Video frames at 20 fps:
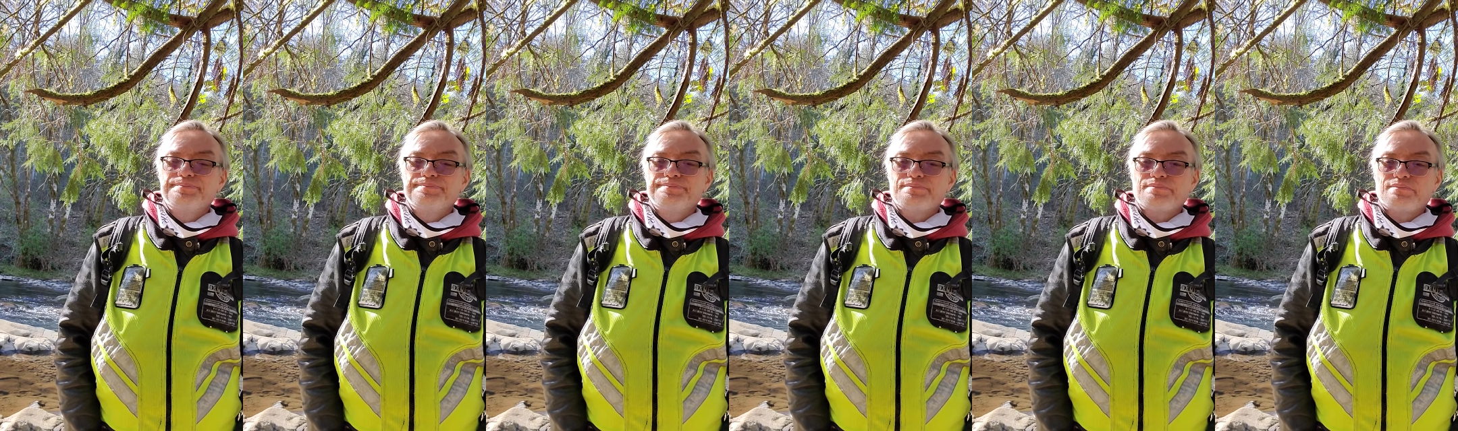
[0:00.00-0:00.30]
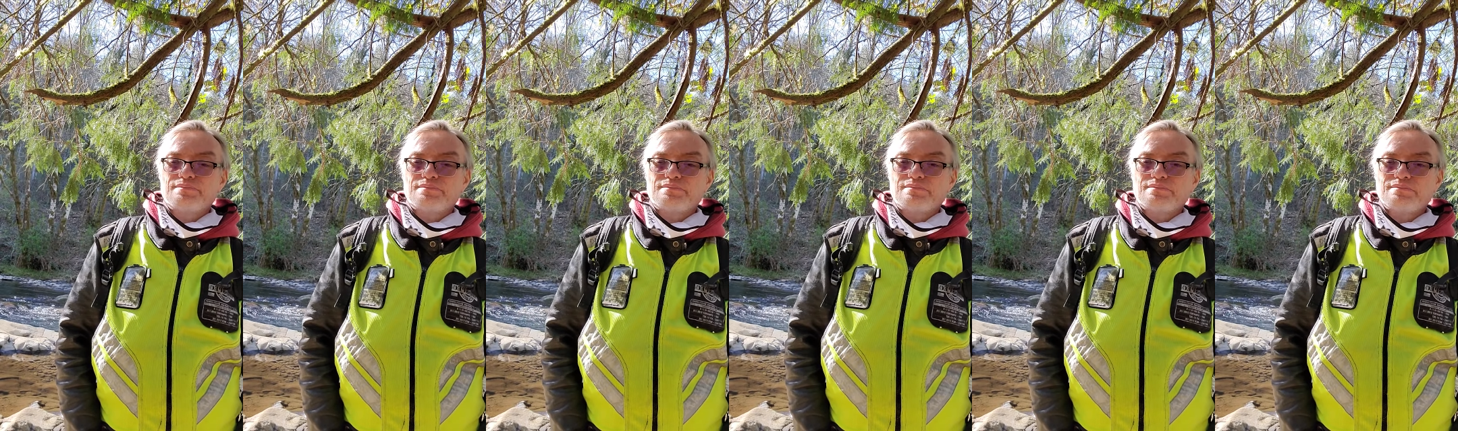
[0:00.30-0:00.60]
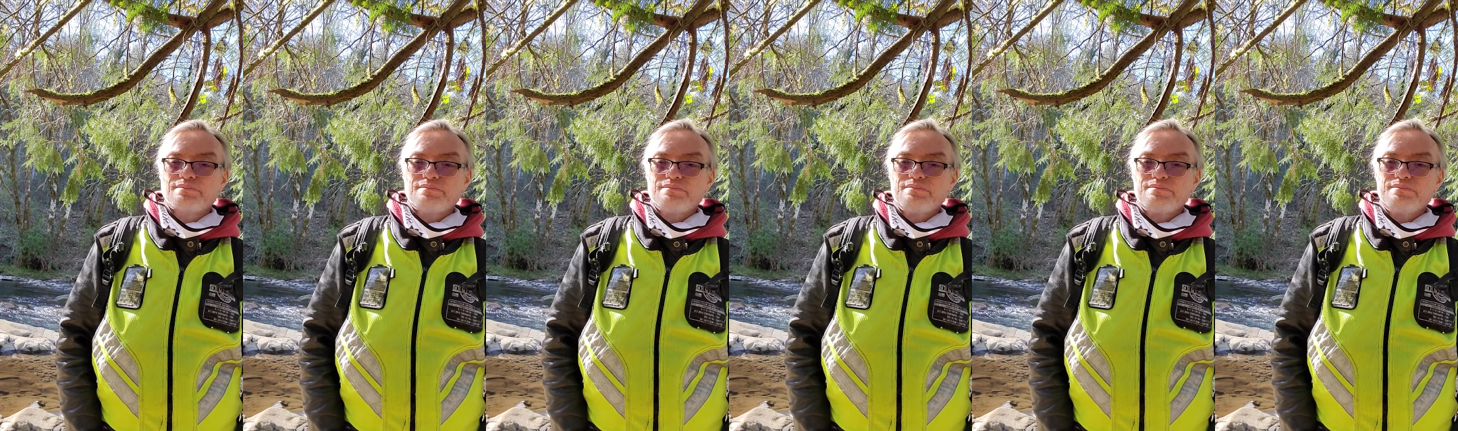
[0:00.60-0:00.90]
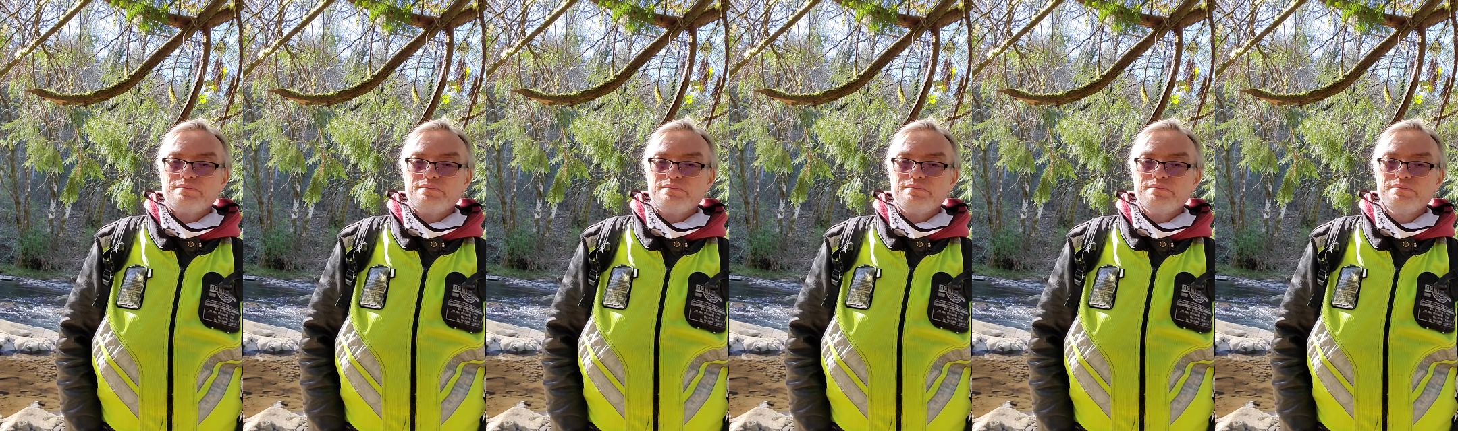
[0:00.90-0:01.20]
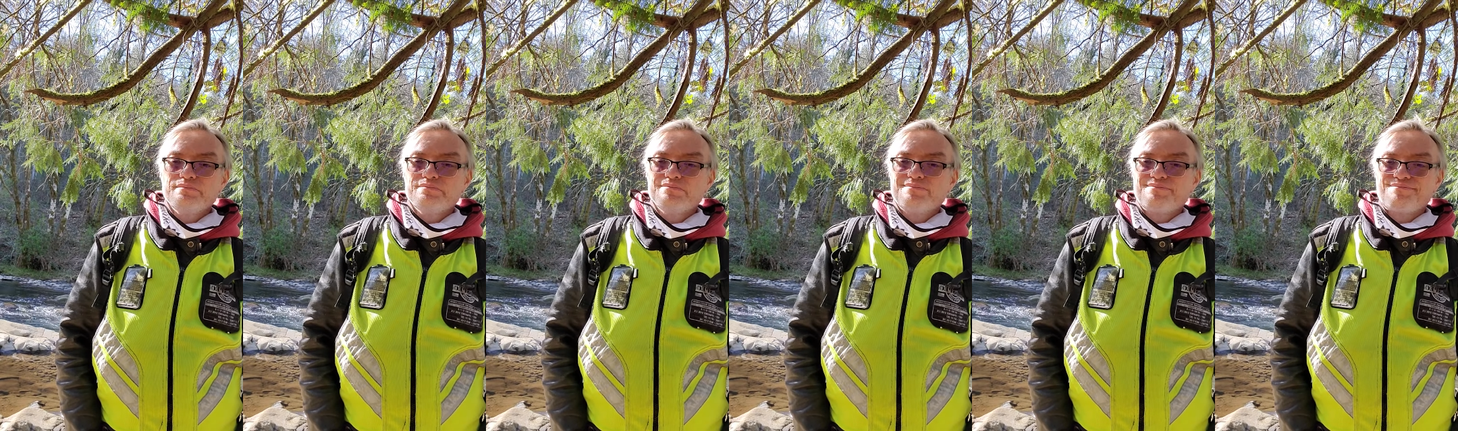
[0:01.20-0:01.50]

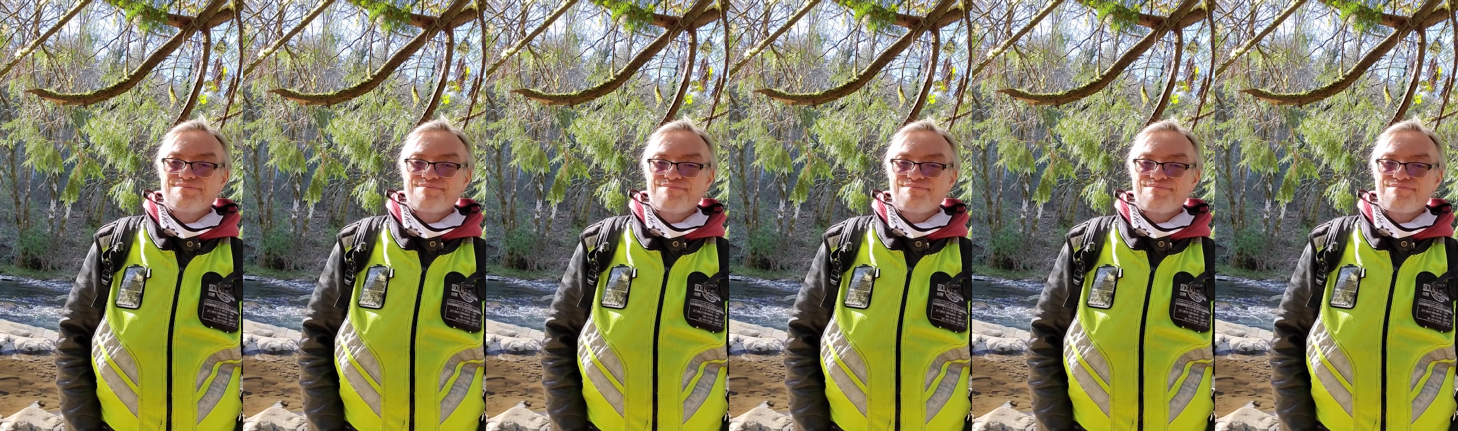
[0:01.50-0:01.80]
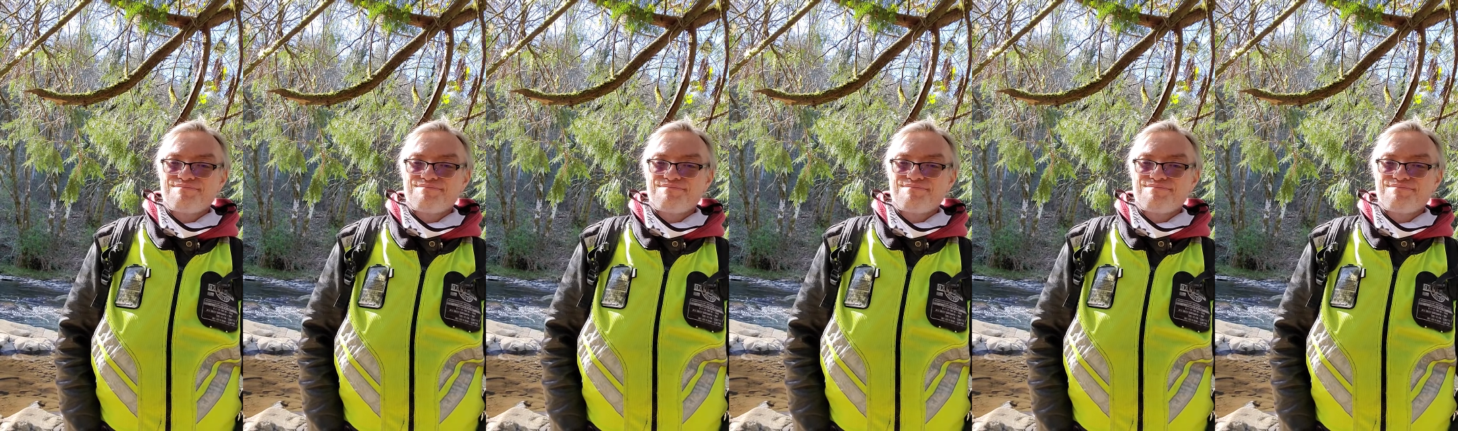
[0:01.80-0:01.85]
(silence)